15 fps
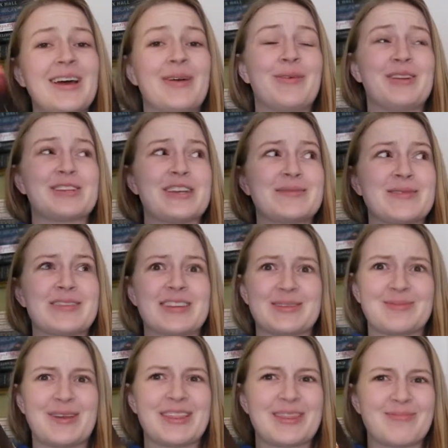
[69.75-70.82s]
which came out this
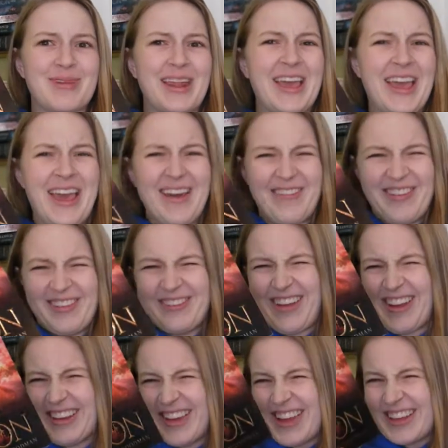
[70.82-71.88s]
month, but I haven't
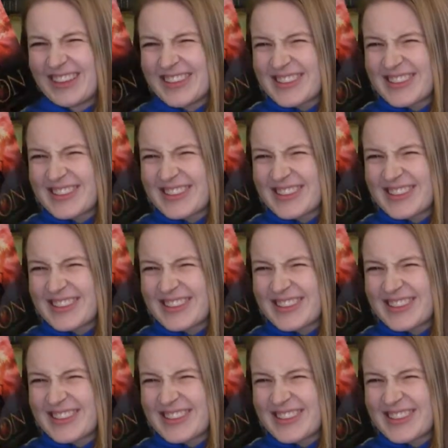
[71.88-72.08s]
read yet.